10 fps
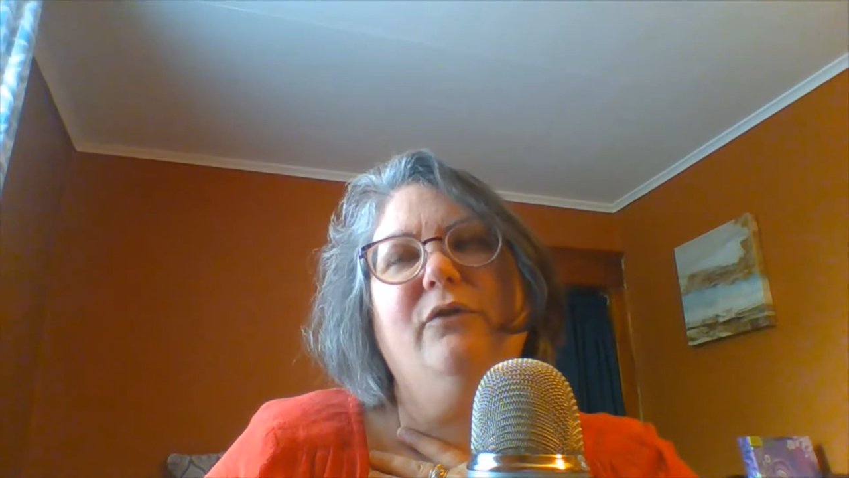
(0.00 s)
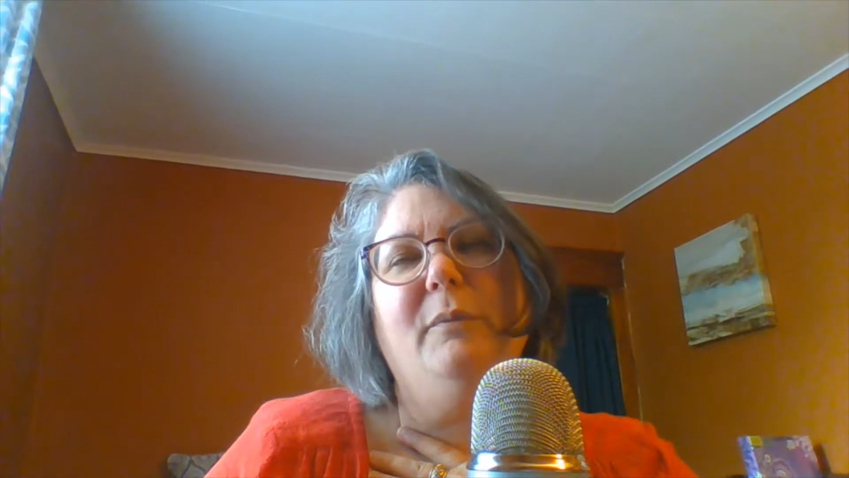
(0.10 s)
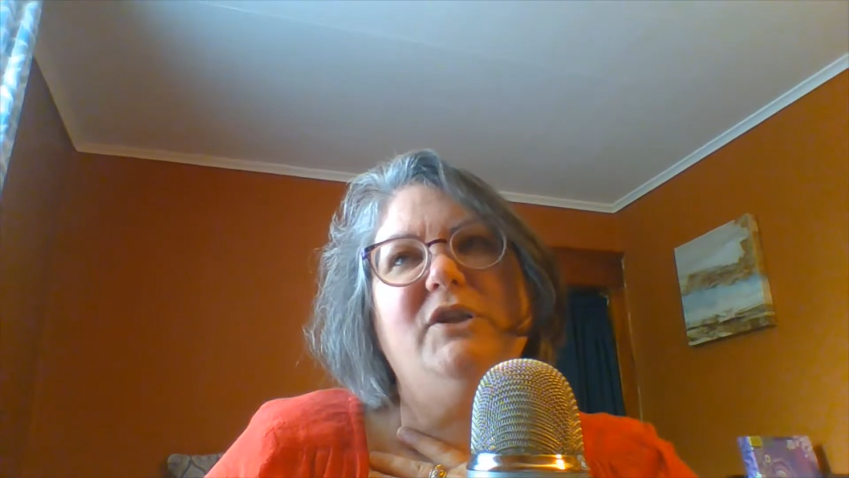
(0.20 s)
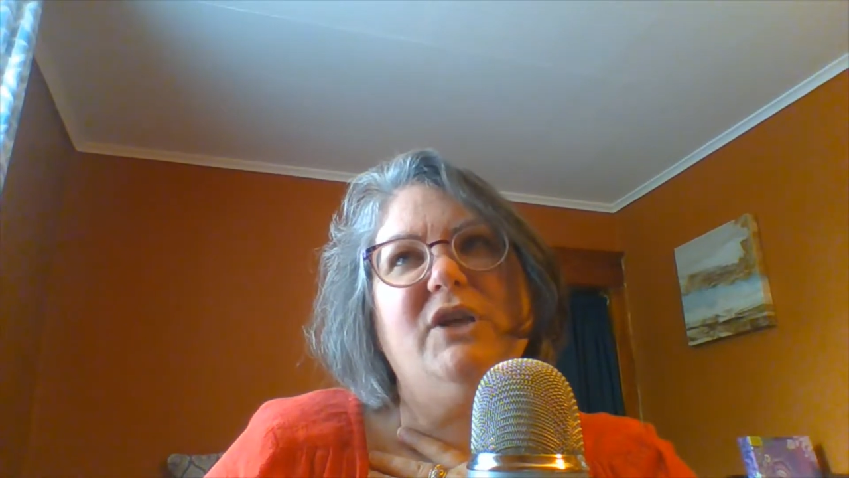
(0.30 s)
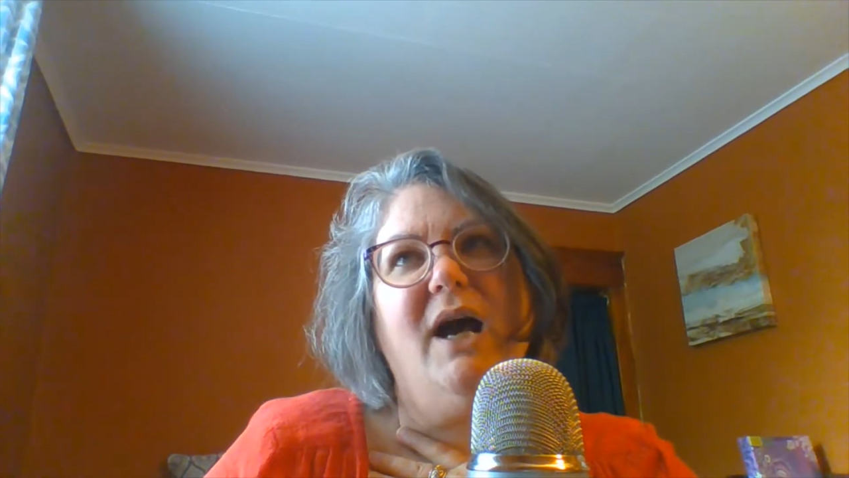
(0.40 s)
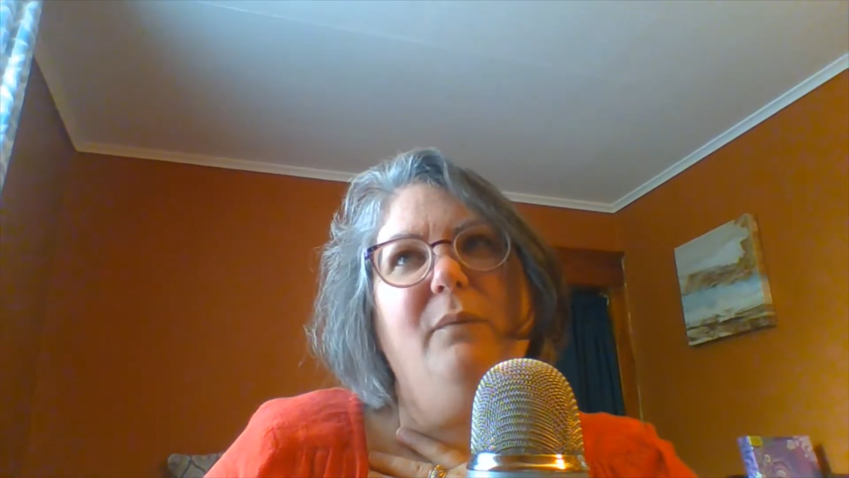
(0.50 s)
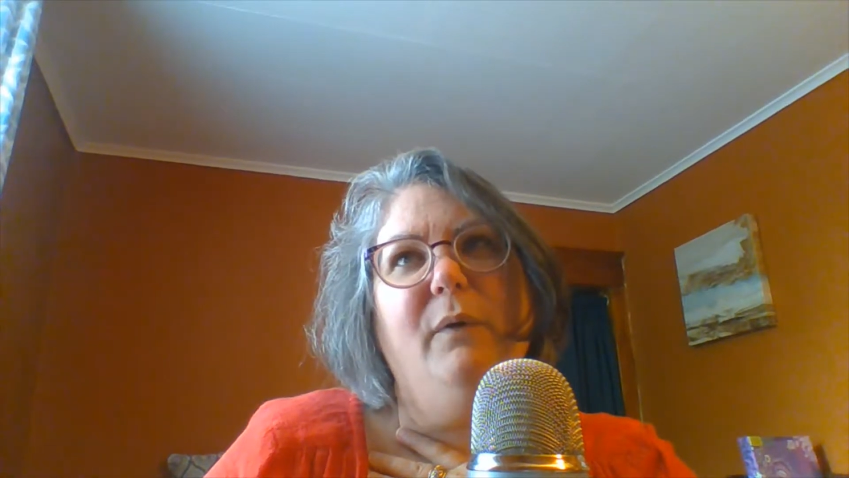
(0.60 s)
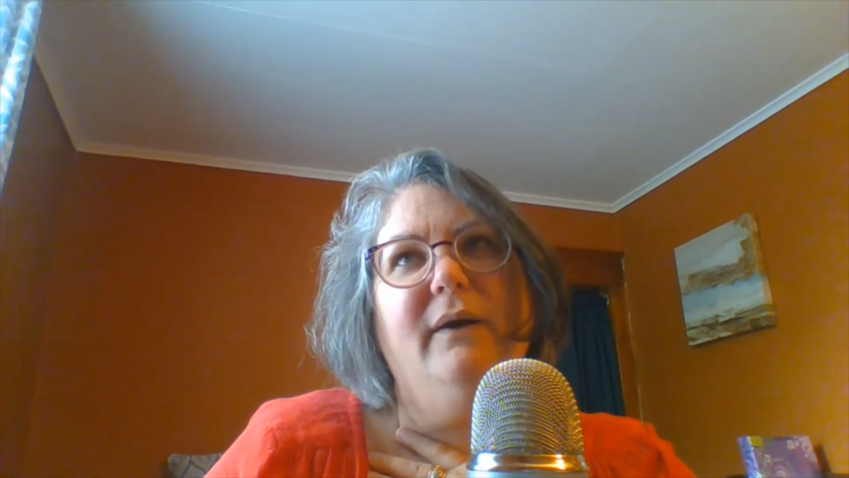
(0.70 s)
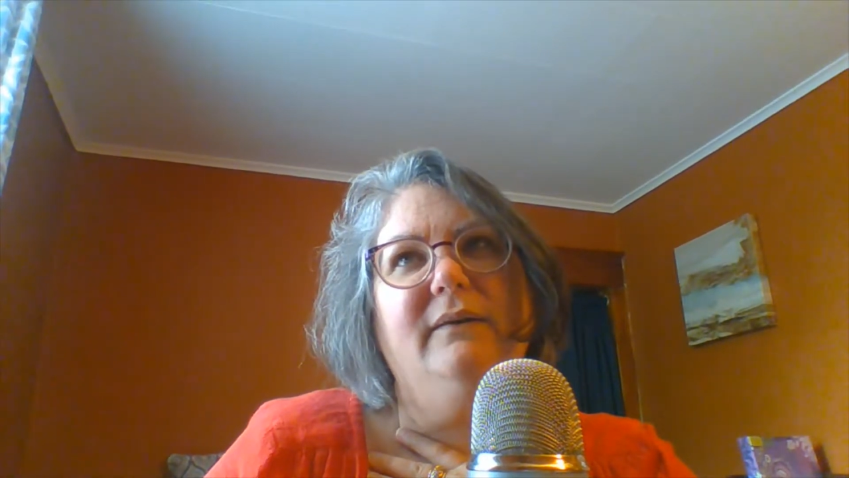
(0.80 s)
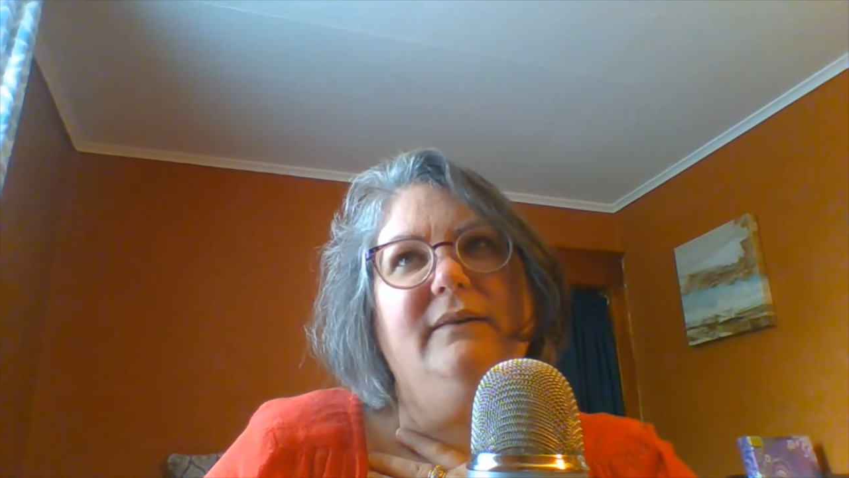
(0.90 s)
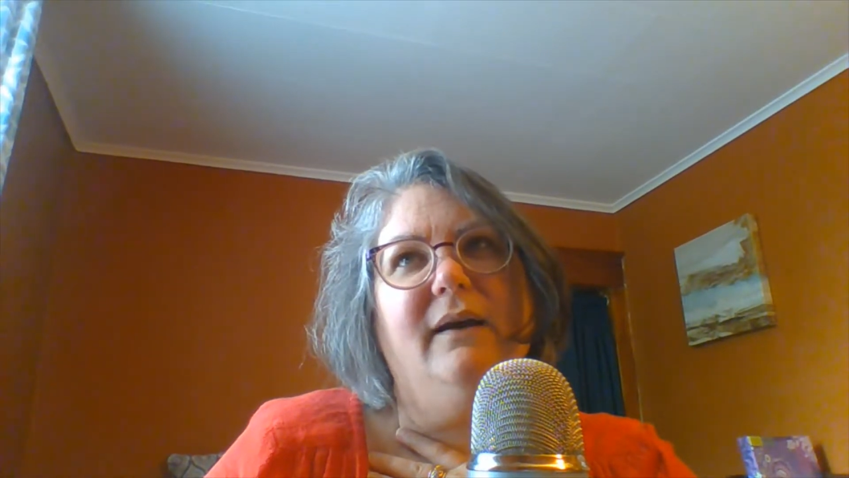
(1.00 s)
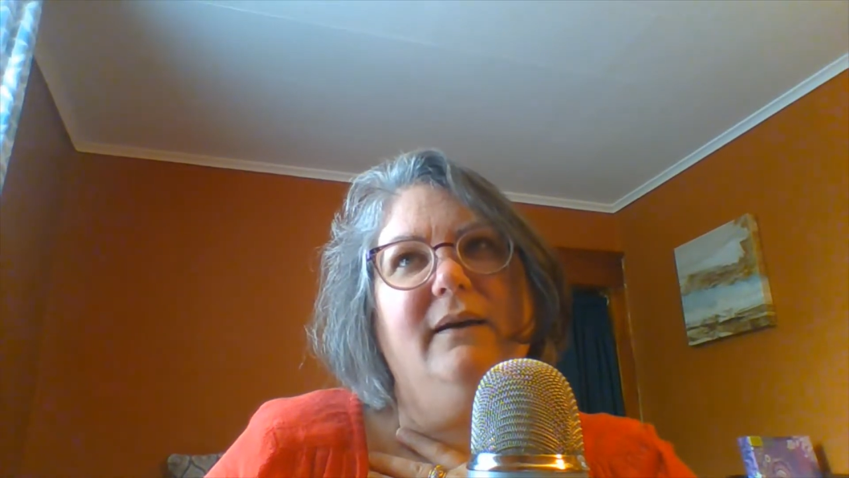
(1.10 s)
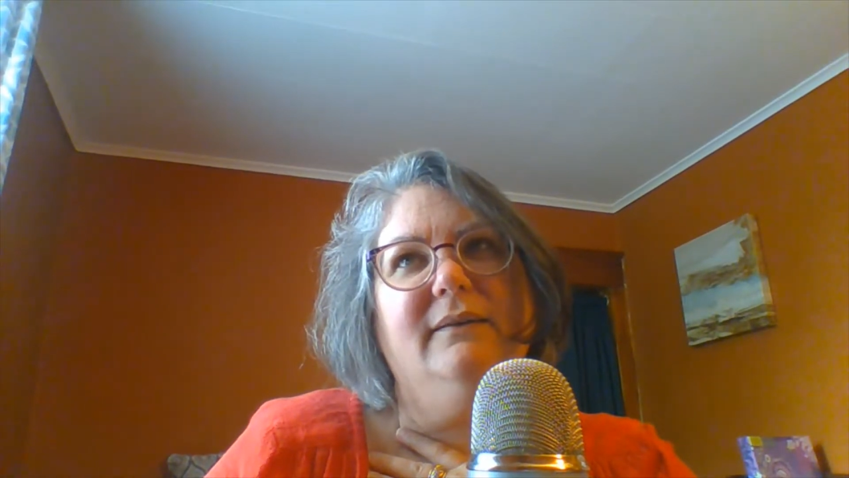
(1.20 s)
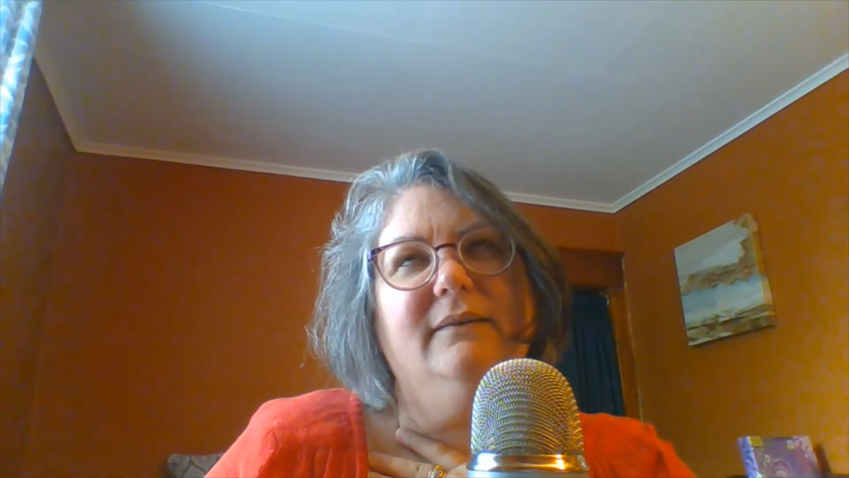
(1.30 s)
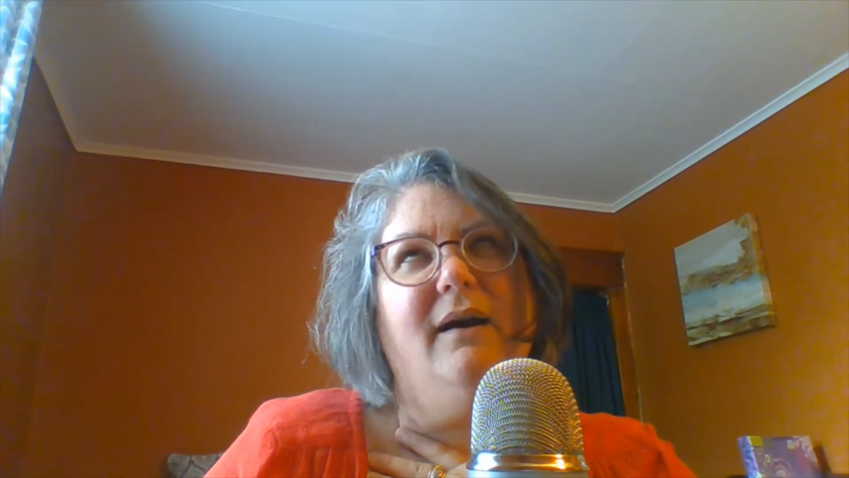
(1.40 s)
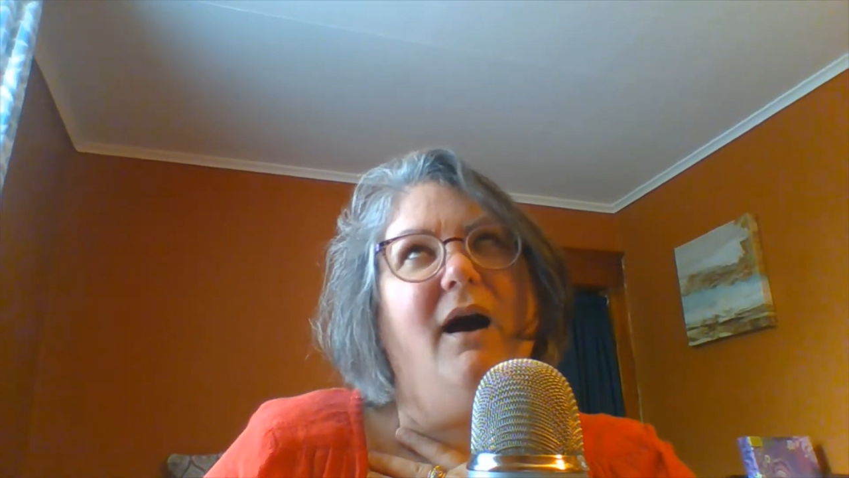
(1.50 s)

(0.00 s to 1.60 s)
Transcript: from a job well done,